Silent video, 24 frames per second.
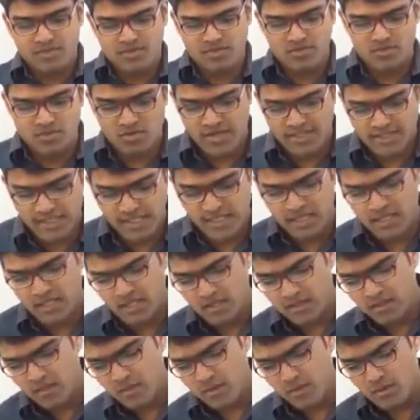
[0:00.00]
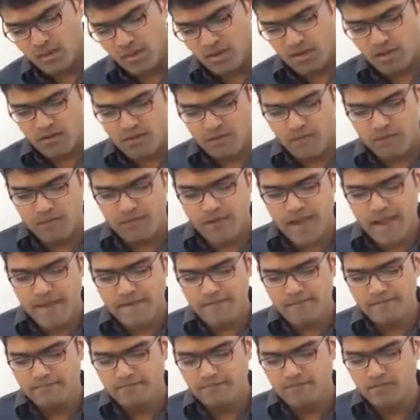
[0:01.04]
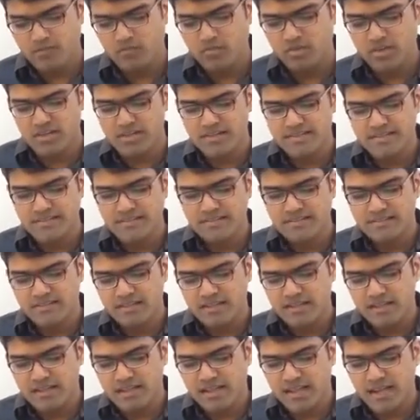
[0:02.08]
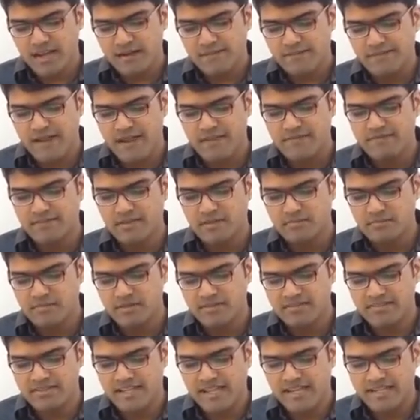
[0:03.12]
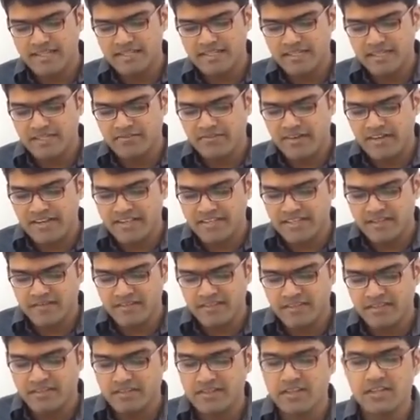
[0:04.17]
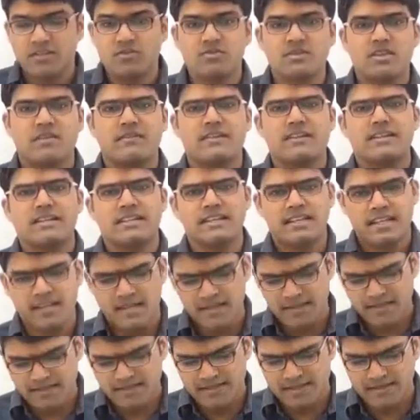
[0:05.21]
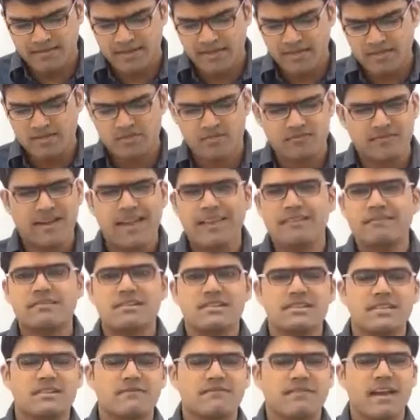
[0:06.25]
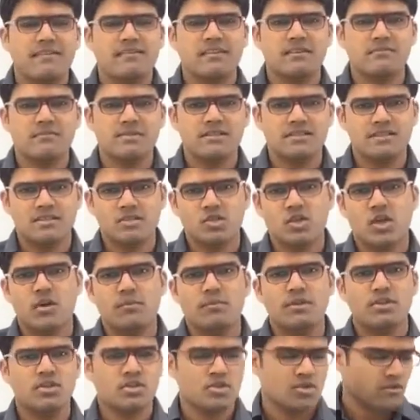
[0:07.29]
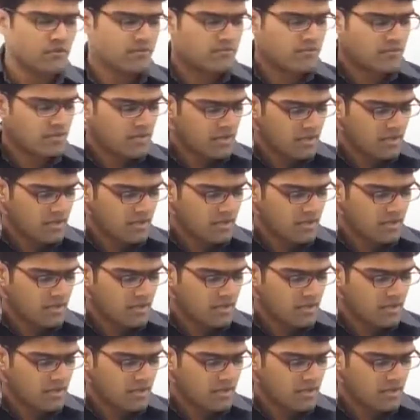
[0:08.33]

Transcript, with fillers: So I think uh, five words and five numbers 98, 27, 32, 79, and 17. So five words and five numbers is a combination of